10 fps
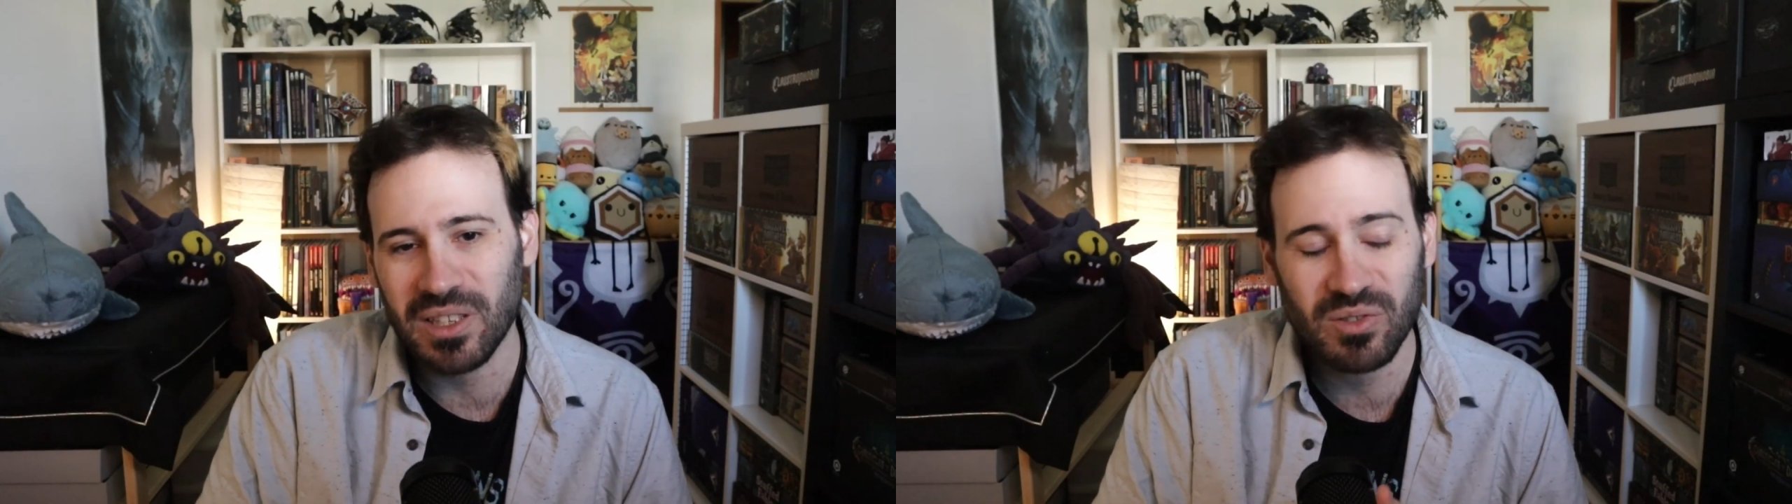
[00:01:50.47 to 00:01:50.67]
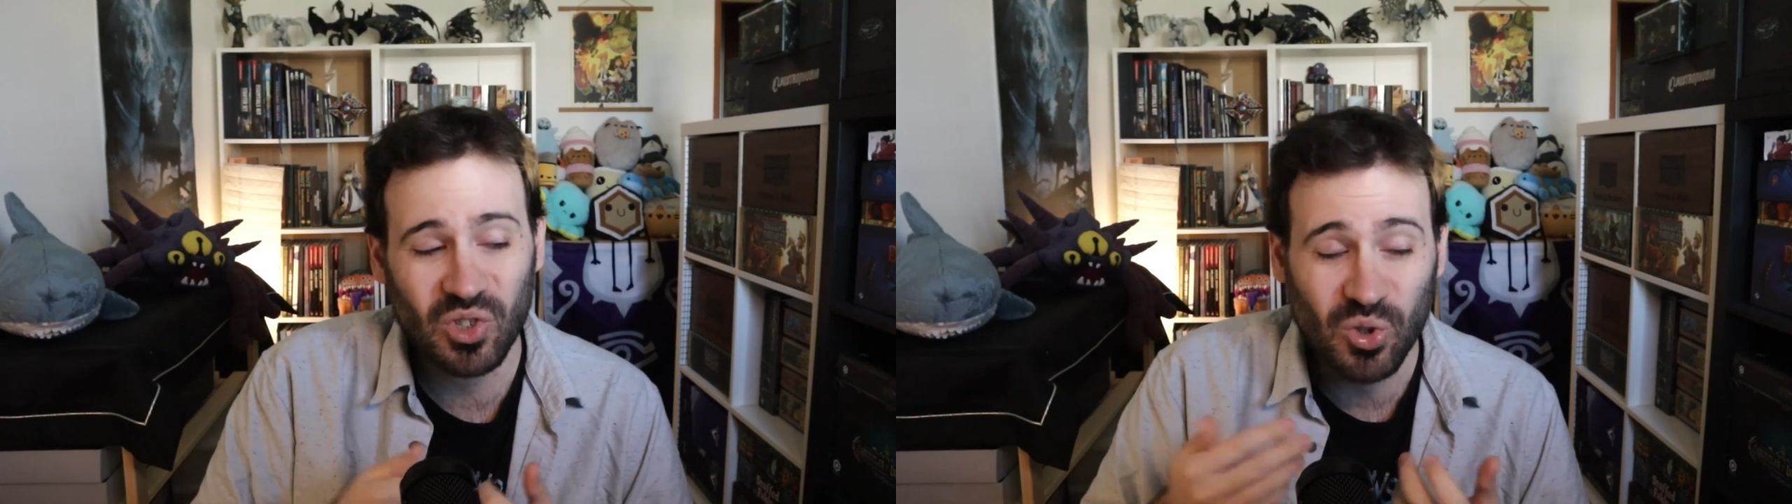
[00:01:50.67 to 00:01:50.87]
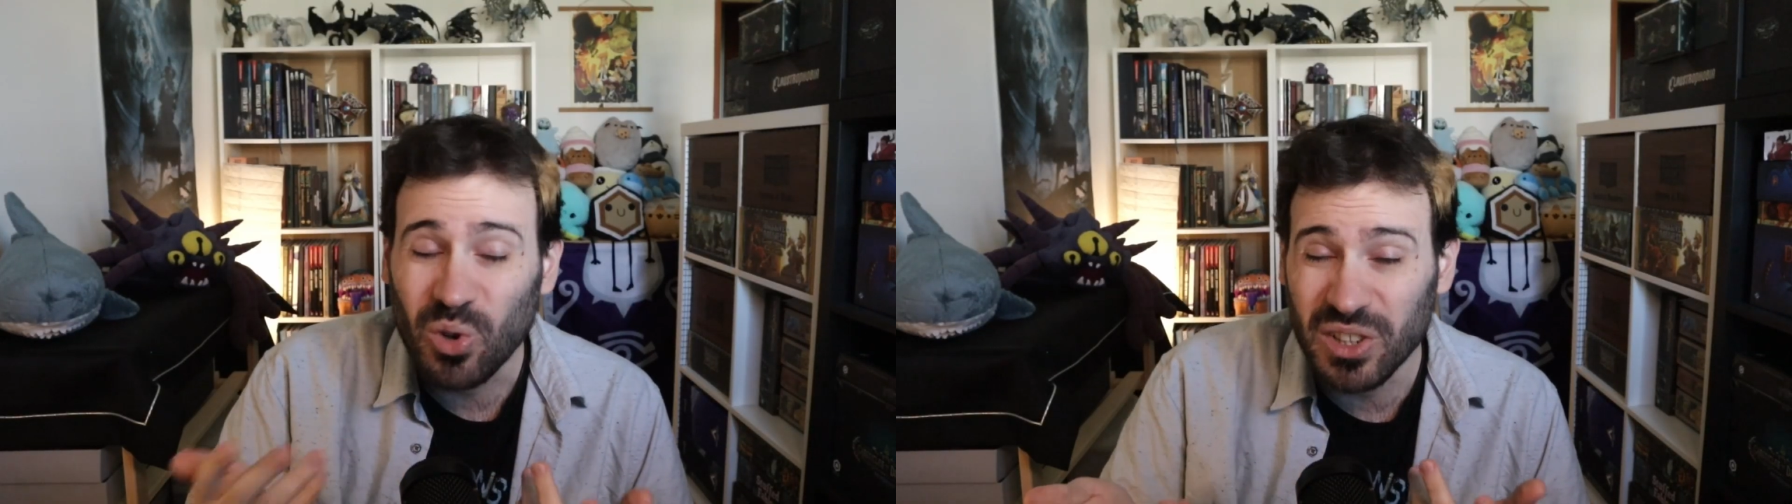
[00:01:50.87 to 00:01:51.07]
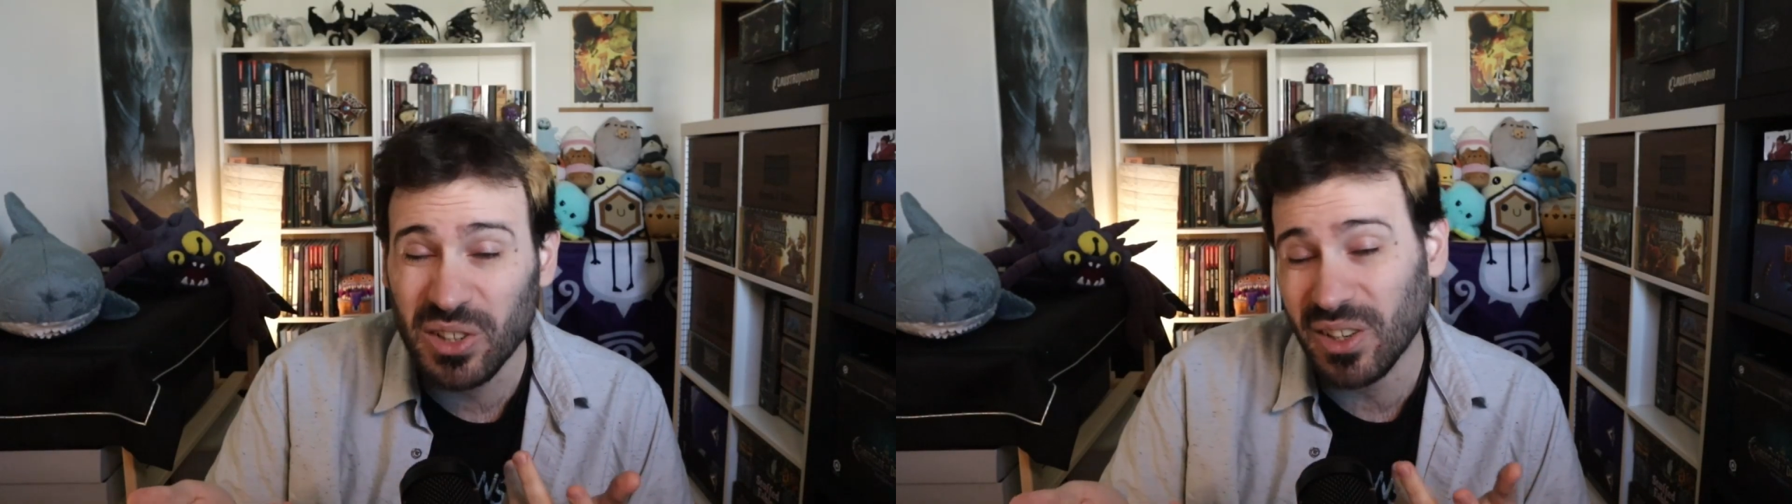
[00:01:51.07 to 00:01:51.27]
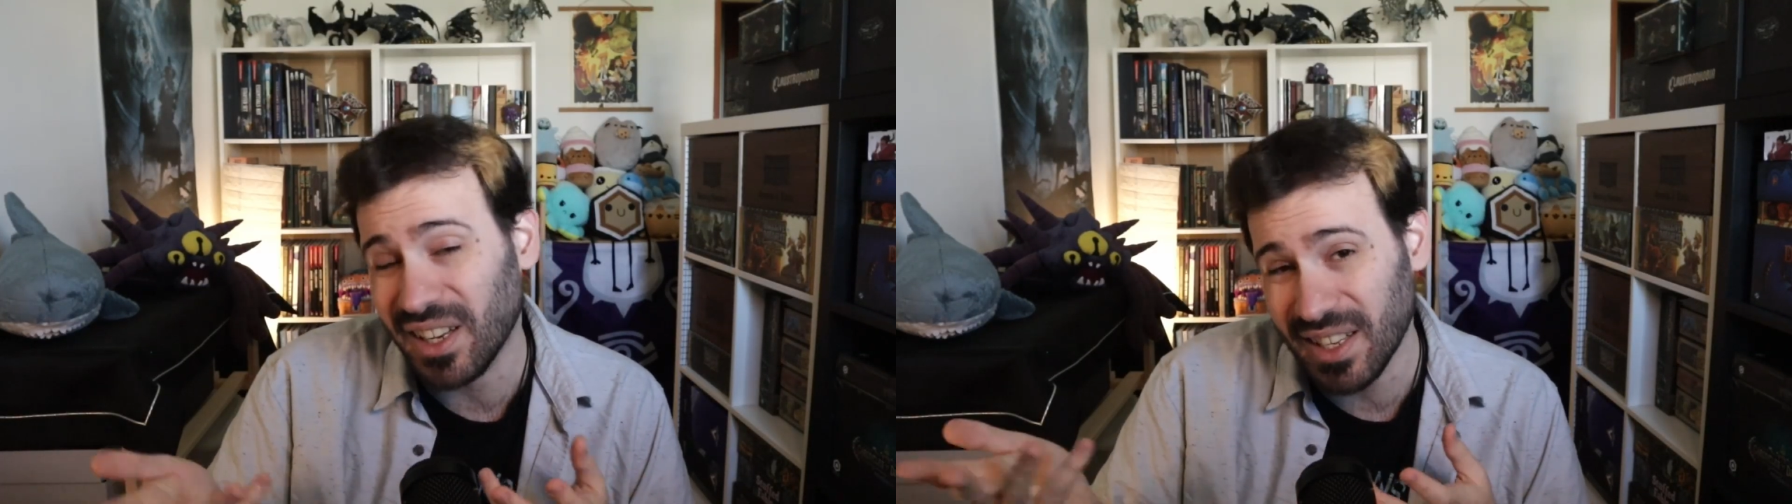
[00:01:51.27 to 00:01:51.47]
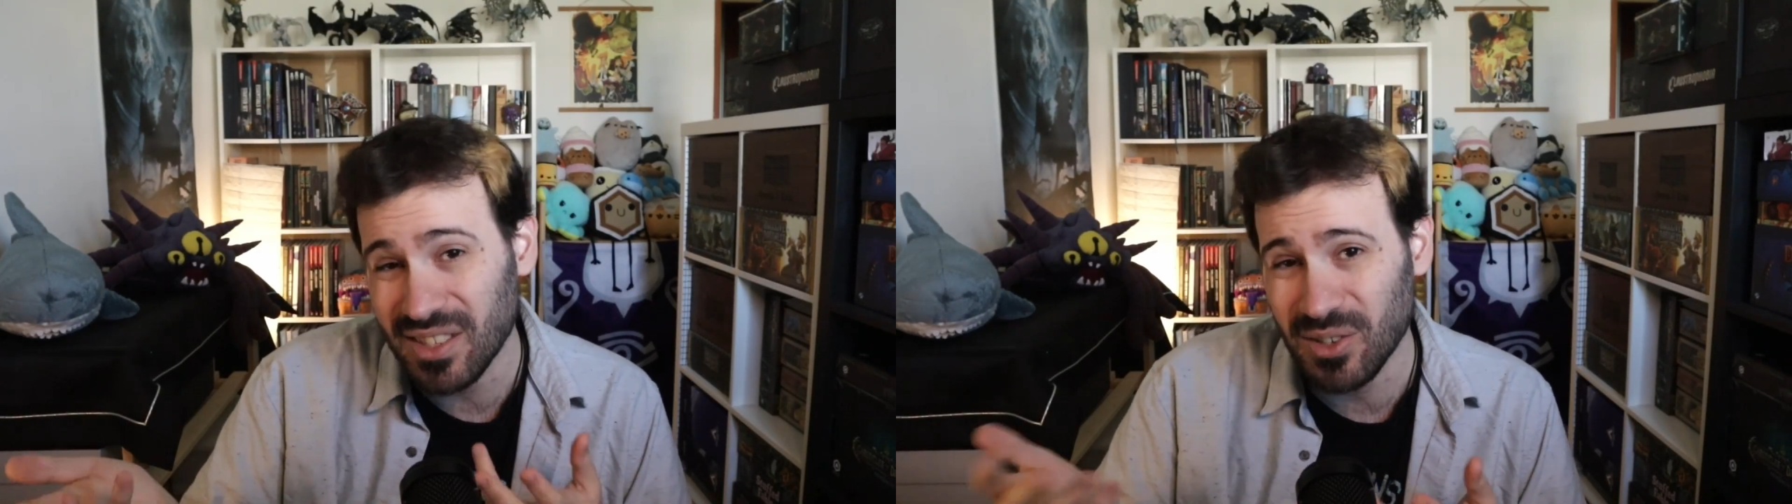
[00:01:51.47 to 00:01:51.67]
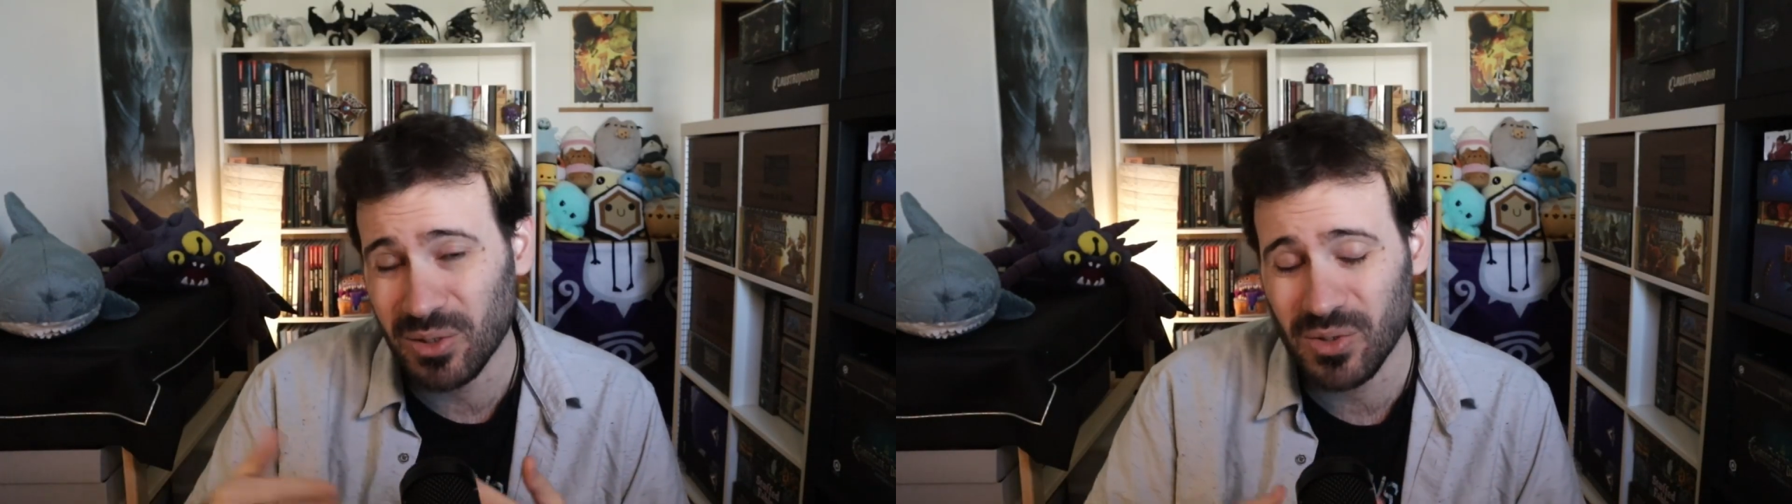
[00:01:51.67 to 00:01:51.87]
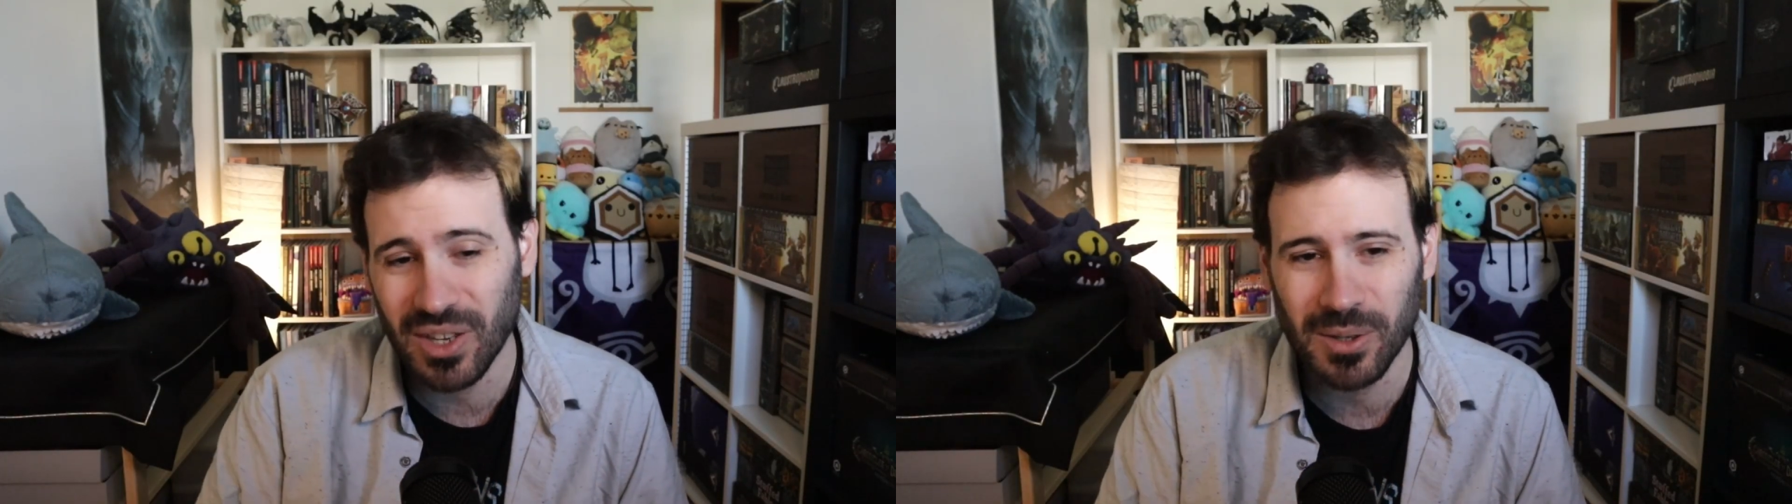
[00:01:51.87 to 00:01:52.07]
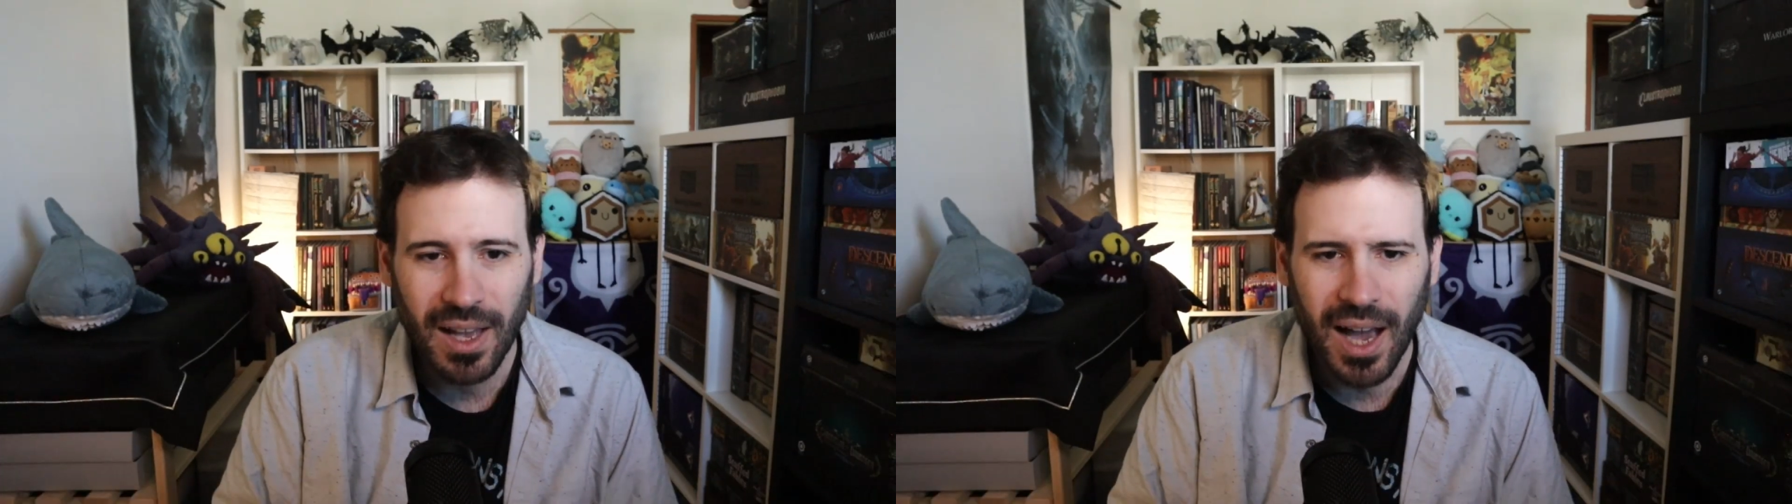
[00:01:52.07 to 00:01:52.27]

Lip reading: shorter and easier to sell.